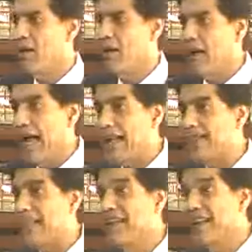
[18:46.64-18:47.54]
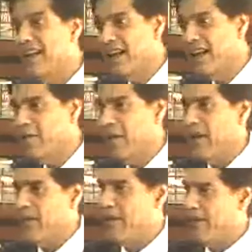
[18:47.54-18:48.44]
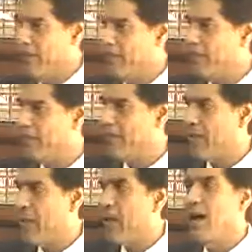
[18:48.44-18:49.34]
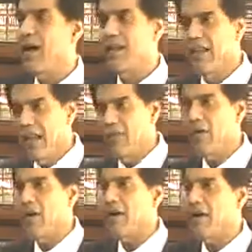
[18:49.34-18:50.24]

tax legally payable, and therefore